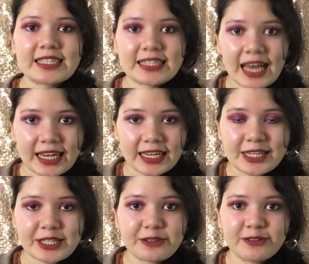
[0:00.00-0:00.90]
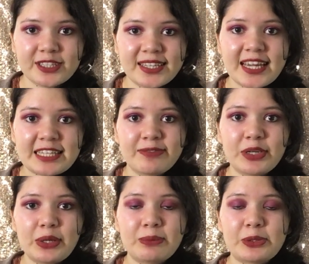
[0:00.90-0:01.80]
Sadia. So for today's
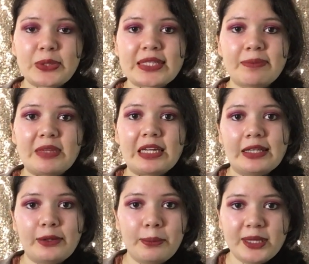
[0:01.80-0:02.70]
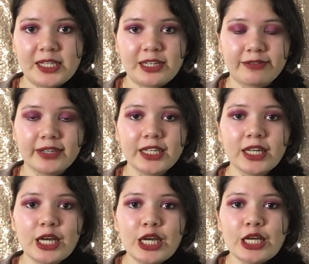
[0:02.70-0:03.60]
video, I'm doing something a little bit different.
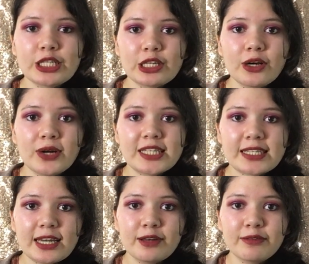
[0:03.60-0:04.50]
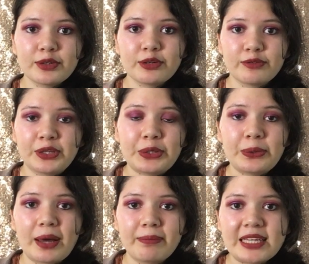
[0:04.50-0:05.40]
So instead of a
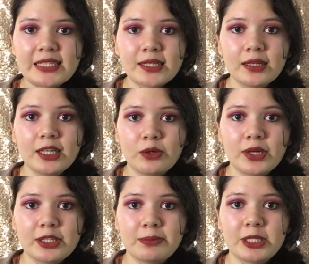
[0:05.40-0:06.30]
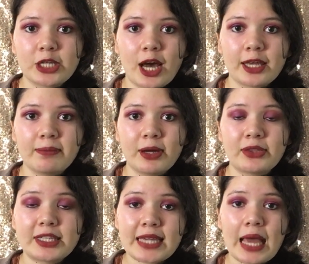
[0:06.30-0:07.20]
review, I'm basically going to be talking
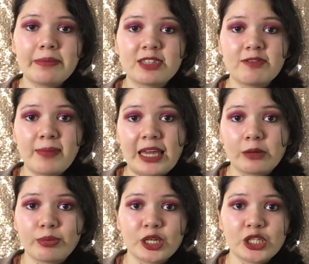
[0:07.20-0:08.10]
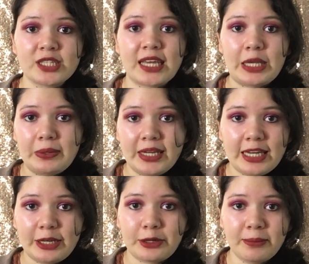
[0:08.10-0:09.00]
about the types of makeup brushes that you
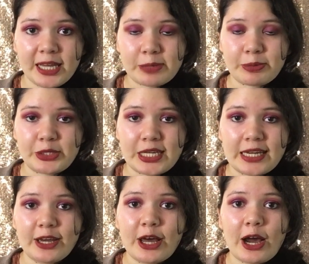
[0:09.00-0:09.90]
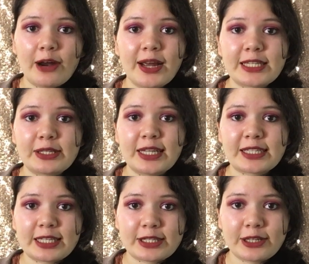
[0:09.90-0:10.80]
need in your makeup routine. Alright, so
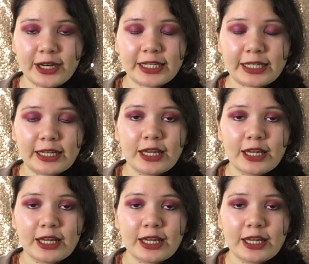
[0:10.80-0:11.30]
let's get started.